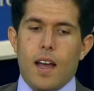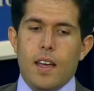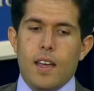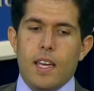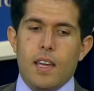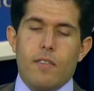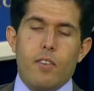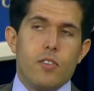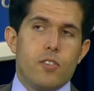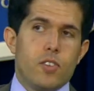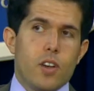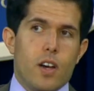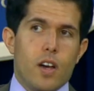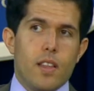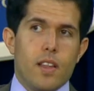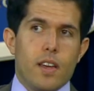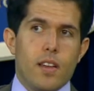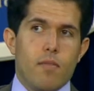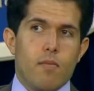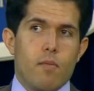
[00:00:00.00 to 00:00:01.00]
if you saw
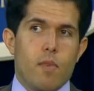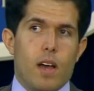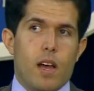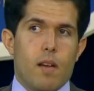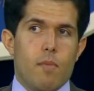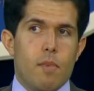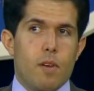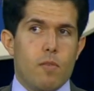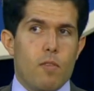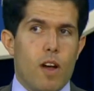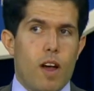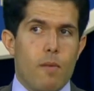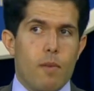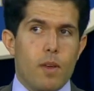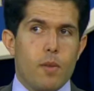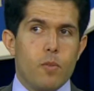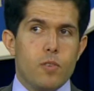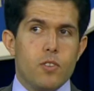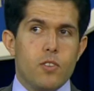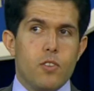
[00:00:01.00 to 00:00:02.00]
that Mitt Romney
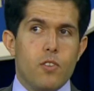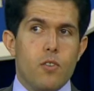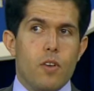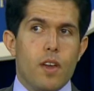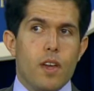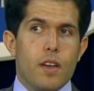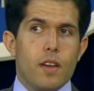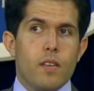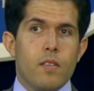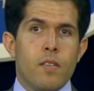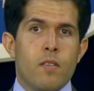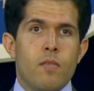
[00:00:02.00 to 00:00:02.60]
was doing